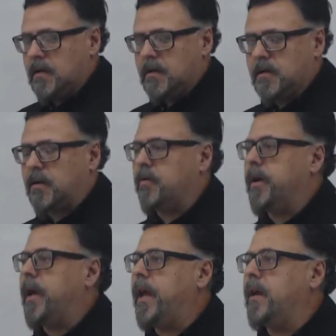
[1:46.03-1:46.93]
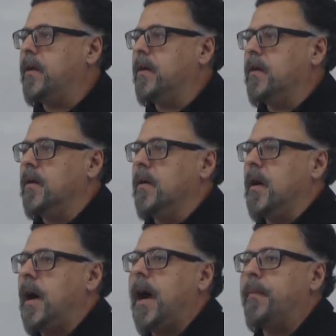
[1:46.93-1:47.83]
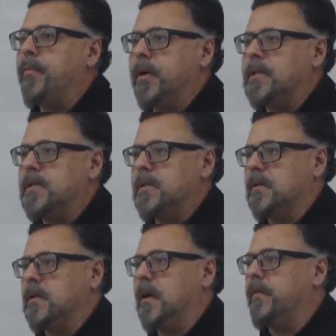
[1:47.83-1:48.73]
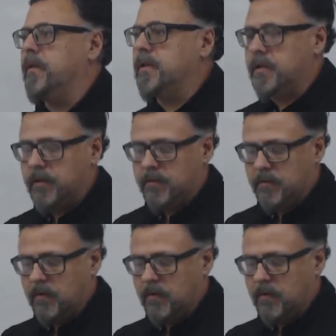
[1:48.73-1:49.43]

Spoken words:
to create hybrids of the two,